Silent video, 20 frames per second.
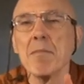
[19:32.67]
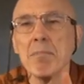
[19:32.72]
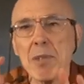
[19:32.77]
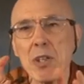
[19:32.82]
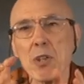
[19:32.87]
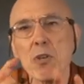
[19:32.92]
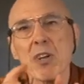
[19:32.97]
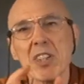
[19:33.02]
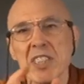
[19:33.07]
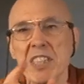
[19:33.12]

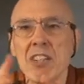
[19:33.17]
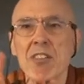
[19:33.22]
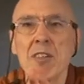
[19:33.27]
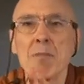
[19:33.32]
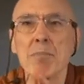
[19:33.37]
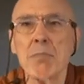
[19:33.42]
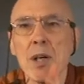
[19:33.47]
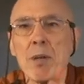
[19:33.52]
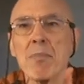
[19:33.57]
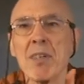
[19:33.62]
Because they're
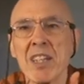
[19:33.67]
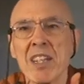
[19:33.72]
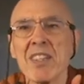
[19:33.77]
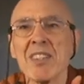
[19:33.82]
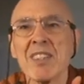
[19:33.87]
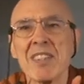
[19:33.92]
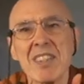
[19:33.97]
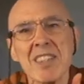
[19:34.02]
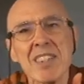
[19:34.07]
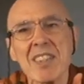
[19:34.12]

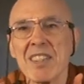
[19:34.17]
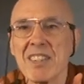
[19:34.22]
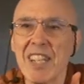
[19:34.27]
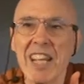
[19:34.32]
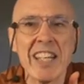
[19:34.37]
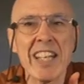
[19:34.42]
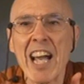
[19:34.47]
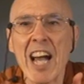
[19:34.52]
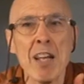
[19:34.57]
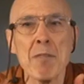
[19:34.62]
impermanent,
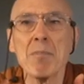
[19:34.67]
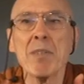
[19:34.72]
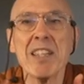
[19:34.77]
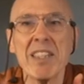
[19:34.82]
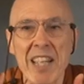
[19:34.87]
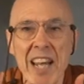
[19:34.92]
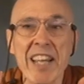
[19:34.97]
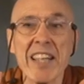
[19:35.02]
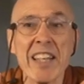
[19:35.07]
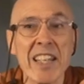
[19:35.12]
they can't be
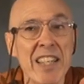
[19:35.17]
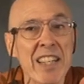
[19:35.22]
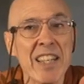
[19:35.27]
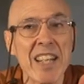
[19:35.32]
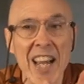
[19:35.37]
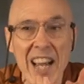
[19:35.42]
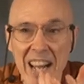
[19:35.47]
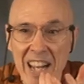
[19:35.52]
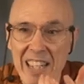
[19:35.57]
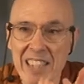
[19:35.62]
taken
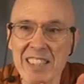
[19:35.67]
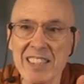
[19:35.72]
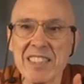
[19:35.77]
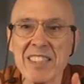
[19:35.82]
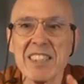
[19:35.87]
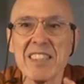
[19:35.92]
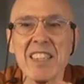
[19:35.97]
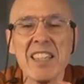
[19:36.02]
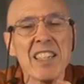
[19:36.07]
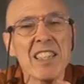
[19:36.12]

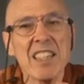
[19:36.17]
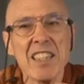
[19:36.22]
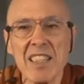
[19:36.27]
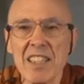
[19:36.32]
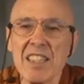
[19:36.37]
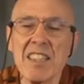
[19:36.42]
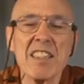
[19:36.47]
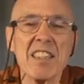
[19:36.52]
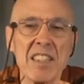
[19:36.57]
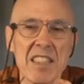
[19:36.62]
as
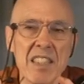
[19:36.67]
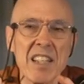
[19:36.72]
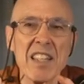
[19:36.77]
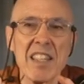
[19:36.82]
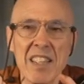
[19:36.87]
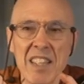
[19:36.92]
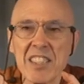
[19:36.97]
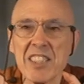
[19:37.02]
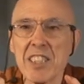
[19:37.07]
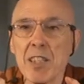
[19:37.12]

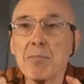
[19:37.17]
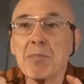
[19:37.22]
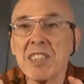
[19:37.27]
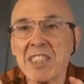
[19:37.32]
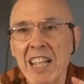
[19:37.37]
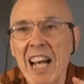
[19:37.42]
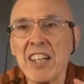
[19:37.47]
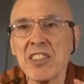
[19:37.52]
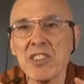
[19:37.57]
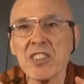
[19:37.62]
a
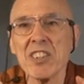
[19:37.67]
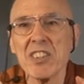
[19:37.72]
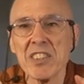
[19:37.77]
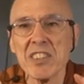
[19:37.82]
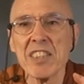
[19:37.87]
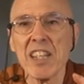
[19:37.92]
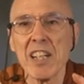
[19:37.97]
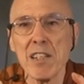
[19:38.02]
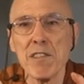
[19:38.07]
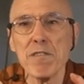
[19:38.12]
substantial
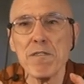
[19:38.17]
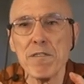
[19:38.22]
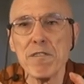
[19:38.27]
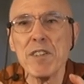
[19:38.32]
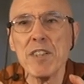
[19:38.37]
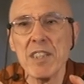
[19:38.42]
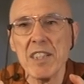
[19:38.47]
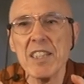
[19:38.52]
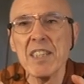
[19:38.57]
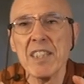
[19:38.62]
self.
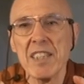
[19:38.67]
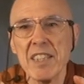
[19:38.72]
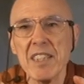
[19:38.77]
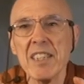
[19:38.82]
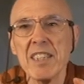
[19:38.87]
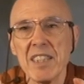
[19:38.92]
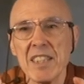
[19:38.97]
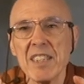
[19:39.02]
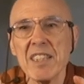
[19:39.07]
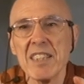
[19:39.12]

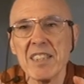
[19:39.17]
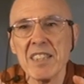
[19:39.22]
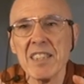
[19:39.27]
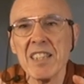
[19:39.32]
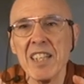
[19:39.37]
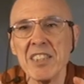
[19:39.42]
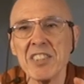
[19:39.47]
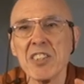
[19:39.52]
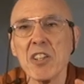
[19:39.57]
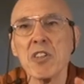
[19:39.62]

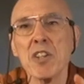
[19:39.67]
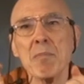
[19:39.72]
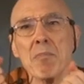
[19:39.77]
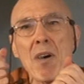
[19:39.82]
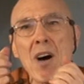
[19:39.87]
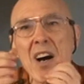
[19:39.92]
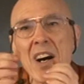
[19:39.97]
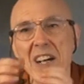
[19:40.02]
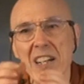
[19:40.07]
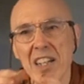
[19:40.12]
And so the
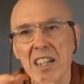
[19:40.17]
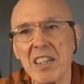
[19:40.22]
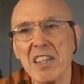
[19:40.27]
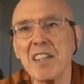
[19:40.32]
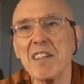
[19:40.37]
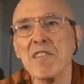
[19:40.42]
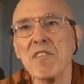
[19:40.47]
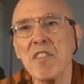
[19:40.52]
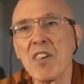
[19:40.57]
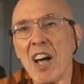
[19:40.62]
mark
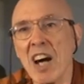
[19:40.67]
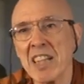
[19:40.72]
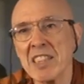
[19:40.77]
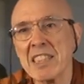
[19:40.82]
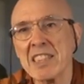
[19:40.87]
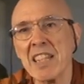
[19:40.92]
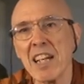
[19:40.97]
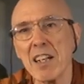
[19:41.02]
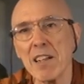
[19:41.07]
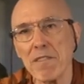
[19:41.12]
of
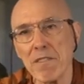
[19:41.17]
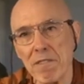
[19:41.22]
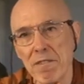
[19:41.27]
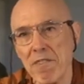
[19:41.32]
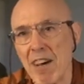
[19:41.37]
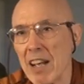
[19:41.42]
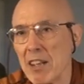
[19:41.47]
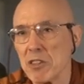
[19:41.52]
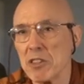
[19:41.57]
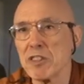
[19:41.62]
non-self
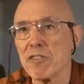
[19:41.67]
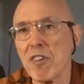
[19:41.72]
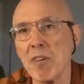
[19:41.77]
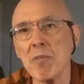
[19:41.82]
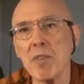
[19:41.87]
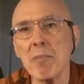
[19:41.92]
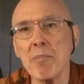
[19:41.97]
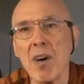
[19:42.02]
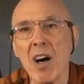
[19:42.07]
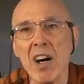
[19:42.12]
follows from
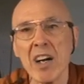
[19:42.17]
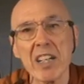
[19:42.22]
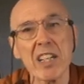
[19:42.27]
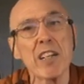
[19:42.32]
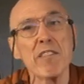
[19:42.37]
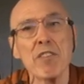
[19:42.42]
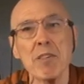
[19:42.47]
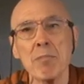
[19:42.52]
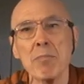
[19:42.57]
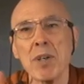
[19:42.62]
the mark
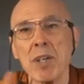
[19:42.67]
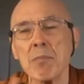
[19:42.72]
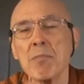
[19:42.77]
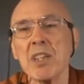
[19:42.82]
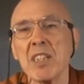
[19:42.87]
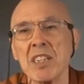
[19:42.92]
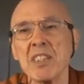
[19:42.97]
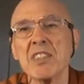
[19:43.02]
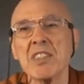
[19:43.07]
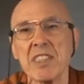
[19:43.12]
of
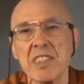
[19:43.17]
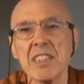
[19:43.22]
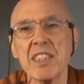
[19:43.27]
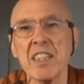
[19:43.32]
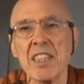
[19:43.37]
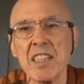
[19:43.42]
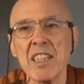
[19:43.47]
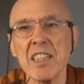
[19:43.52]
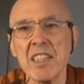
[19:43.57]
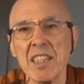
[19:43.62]
impermanence
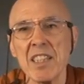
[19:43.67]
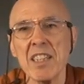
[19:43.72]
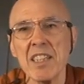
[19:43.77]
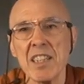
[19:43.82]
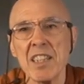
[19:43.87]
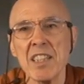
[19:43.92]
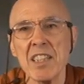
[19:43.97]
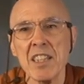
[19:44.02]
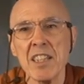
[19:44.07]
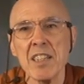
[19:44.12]

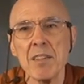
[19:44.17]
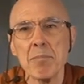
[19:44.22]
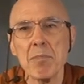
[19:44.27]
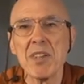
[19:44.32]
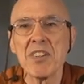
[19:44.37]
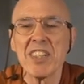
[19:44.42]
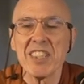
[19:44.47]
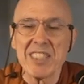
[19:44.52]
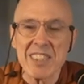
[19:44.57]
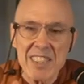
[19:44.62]

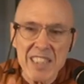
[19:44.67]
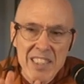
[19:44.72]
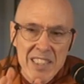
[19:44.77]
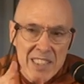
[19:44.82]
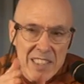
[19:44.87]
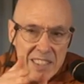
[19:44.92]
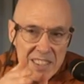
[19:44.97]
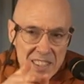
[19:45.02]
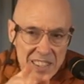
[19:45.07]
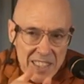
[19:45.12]
but they're
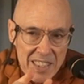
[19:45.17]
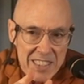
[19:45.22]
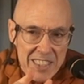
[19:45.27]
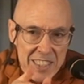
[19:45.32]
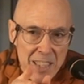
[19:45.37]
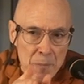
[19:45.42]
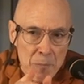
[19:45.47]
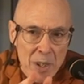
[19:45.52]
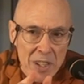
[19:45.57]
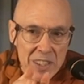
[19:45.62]
still
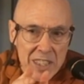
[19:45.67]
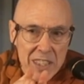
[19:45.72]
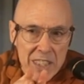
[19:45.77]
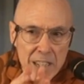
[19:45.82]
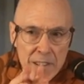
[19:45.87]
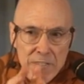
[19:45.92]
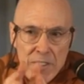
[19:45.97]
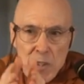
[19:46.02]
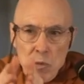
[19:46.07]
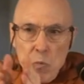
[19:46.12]
somewhat
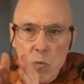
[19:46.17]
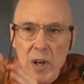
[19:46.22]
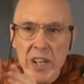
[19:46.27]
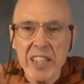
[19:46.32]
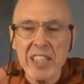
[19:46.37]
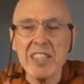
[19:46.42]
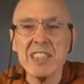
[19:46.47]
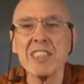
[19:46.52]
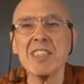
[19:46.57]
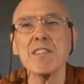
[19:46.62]
different
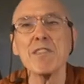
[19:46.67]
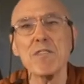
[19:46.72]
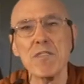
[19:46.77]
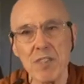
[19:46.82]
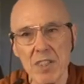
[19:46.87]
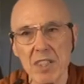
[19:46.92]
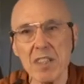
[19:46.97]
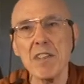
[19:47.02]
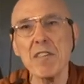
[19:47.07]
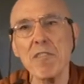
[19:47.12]
ways of
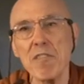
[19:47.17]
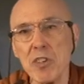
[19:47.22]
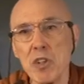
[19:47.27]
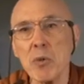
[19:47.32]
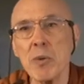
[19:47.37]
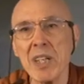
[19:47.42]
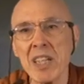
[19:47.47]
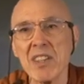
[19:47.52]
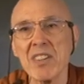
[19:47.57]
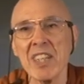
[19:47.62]

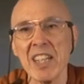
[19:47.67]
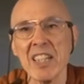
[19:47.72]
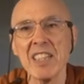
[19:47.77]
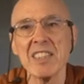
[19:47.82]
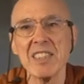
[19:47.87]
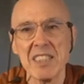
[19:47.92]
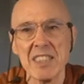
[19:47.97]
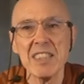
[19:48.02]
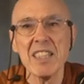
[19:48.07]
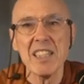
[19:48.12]
viewing
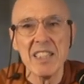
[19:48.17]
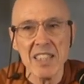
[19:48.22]
things.